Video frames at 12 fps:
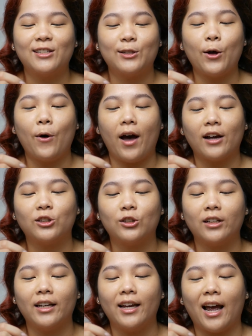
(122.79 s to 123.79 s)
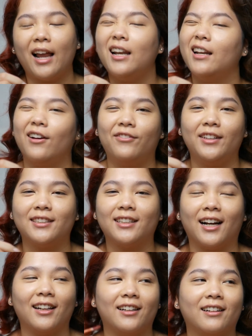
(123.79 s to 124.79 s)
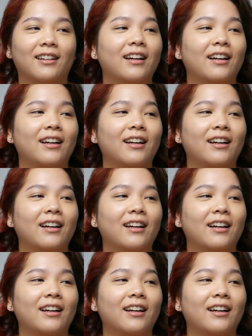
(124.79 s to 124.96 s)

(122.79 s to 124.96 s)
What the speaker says: So actually I love this color.